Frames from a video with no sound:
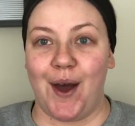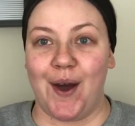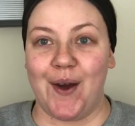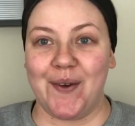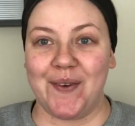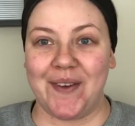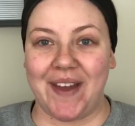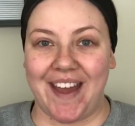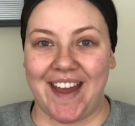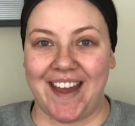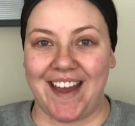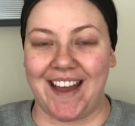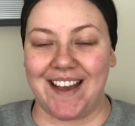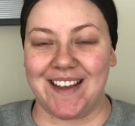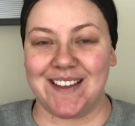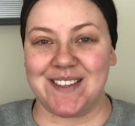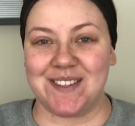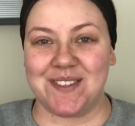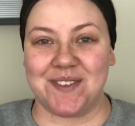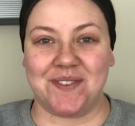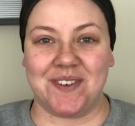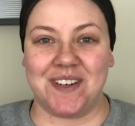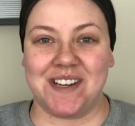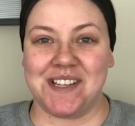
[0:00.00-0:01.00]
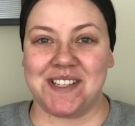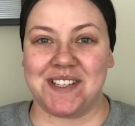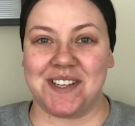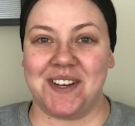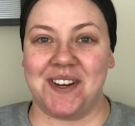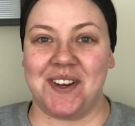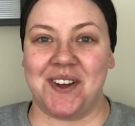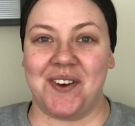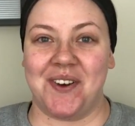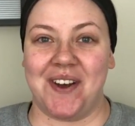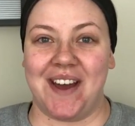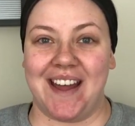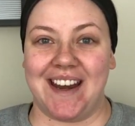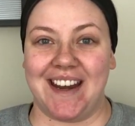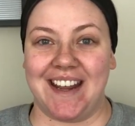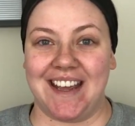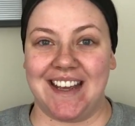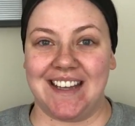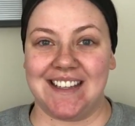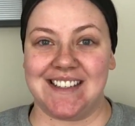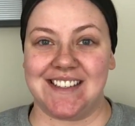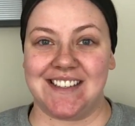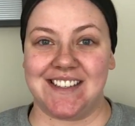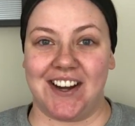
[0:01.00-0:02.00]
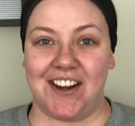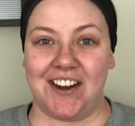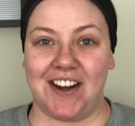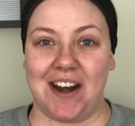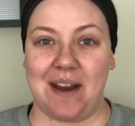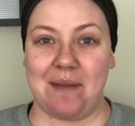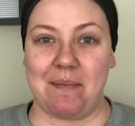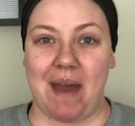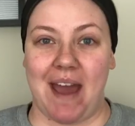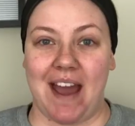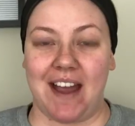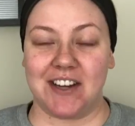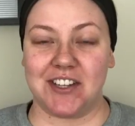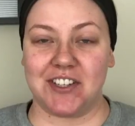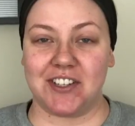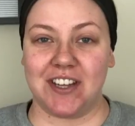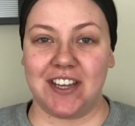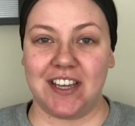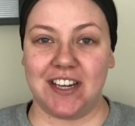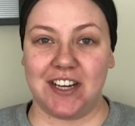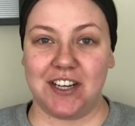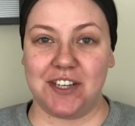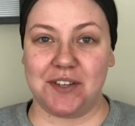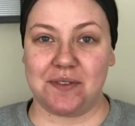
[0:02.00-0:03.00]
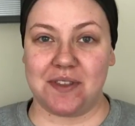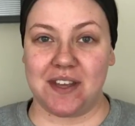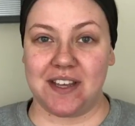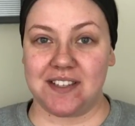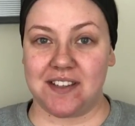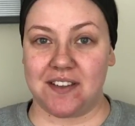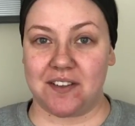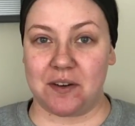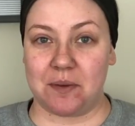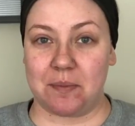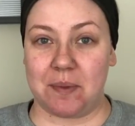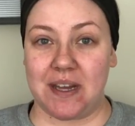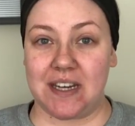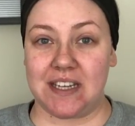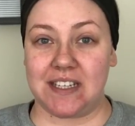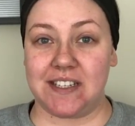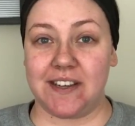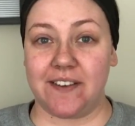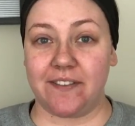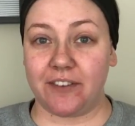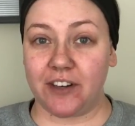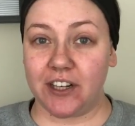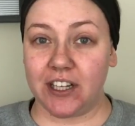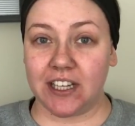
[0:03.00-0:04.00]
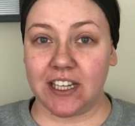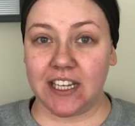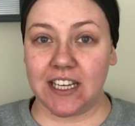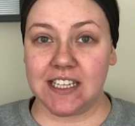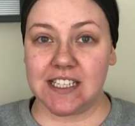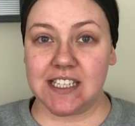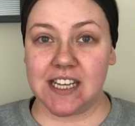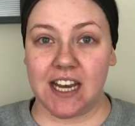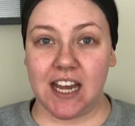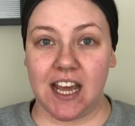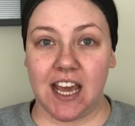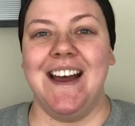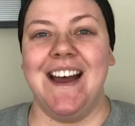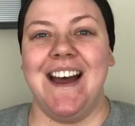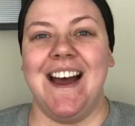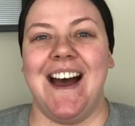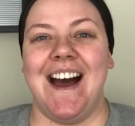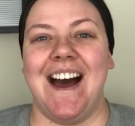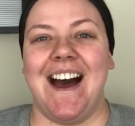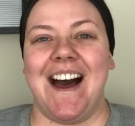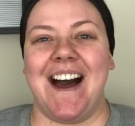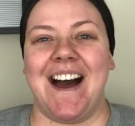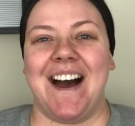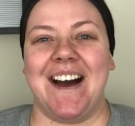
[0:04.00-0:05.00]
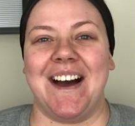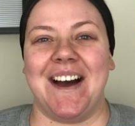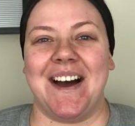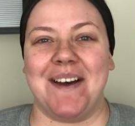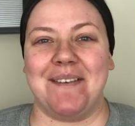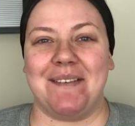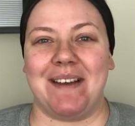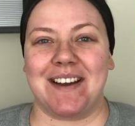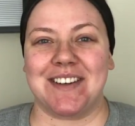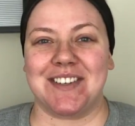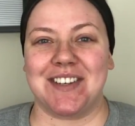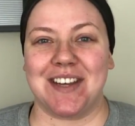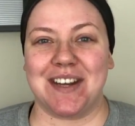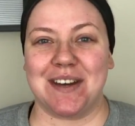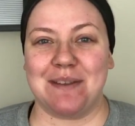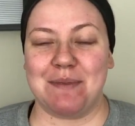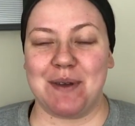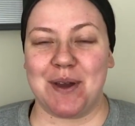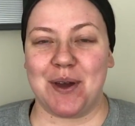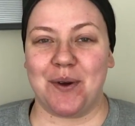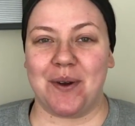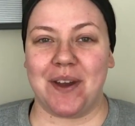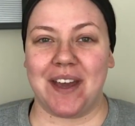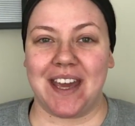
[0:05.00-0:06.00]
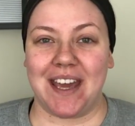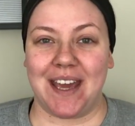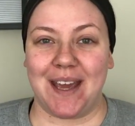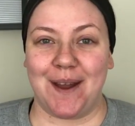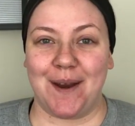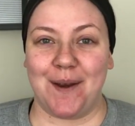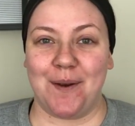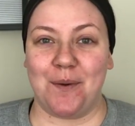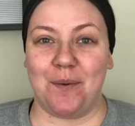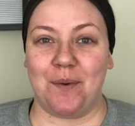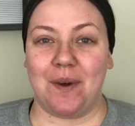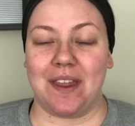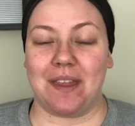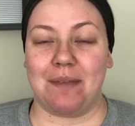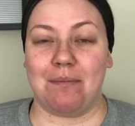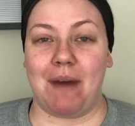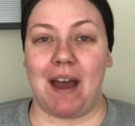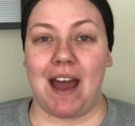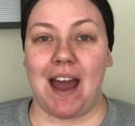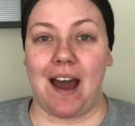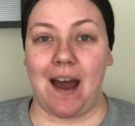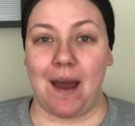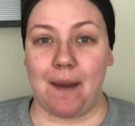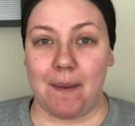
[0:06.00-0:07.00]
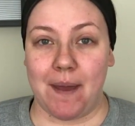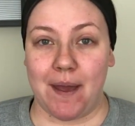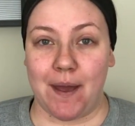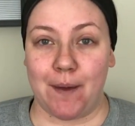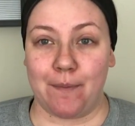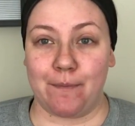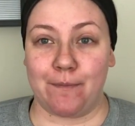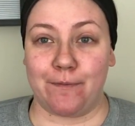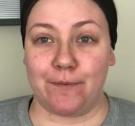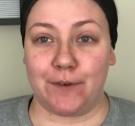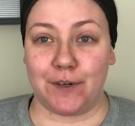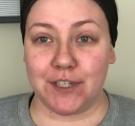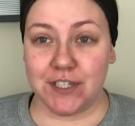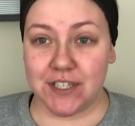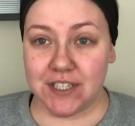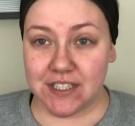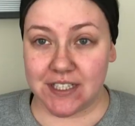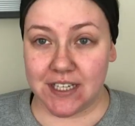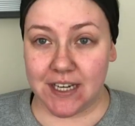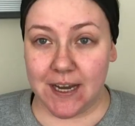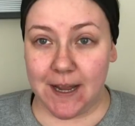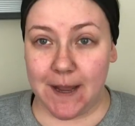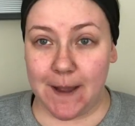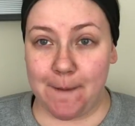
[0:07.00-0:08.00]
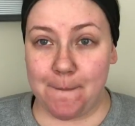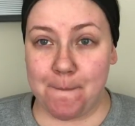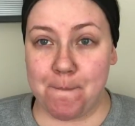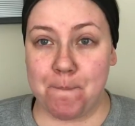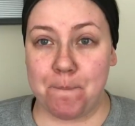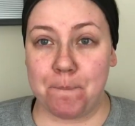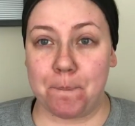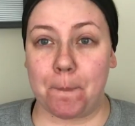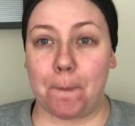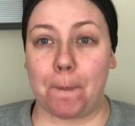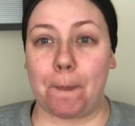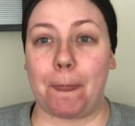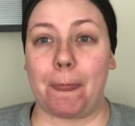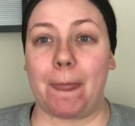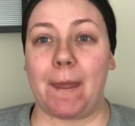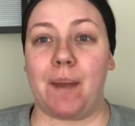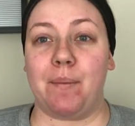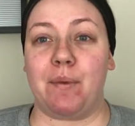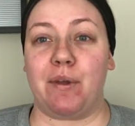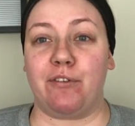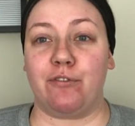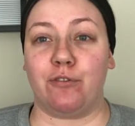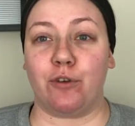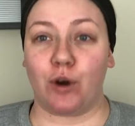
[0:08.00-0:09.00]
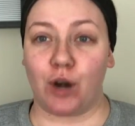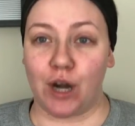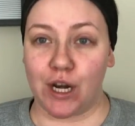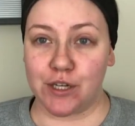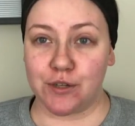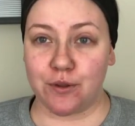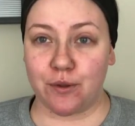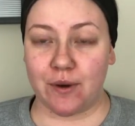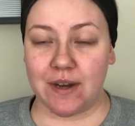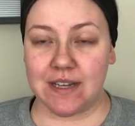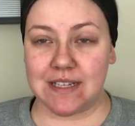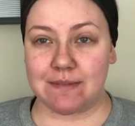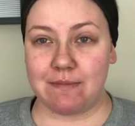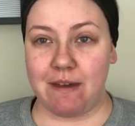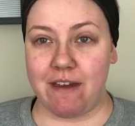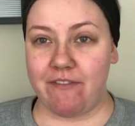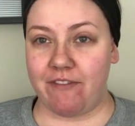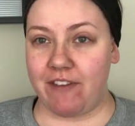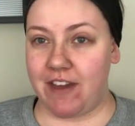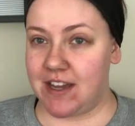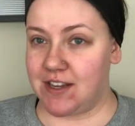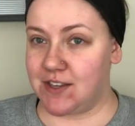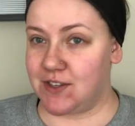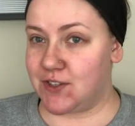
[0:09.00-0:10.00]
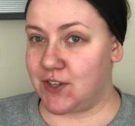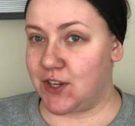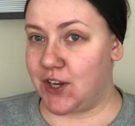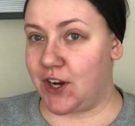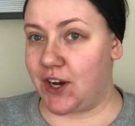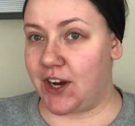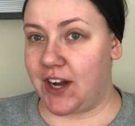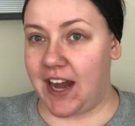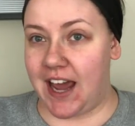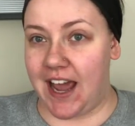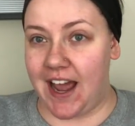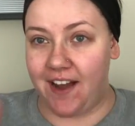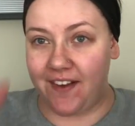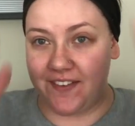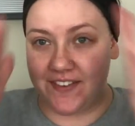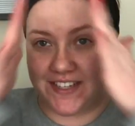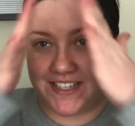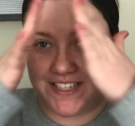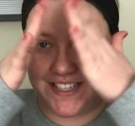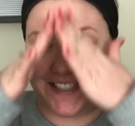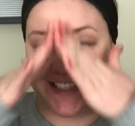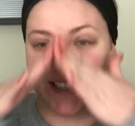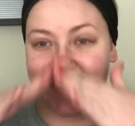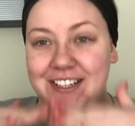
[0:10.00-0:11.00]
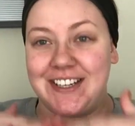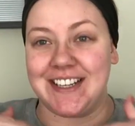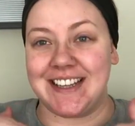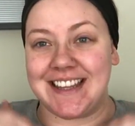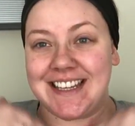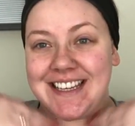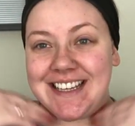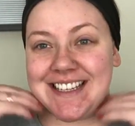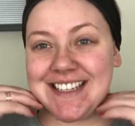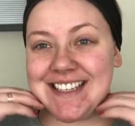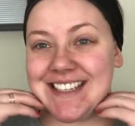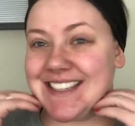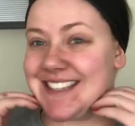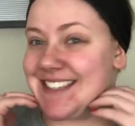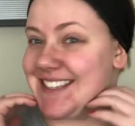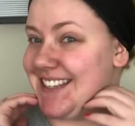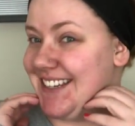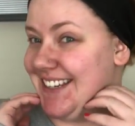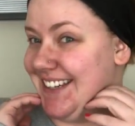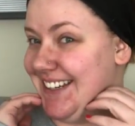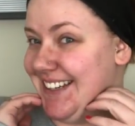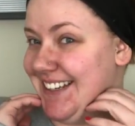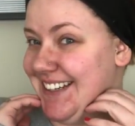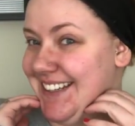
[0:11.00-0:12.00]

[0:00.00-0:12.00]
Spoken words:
Okay guys, so we're just gonna go ahead and get started. I'm actually gonna do things a little bit differently today. I'm actually gonna be going in with my eye makeup first today before I do the rest of my face, so you're gonna have to stare at this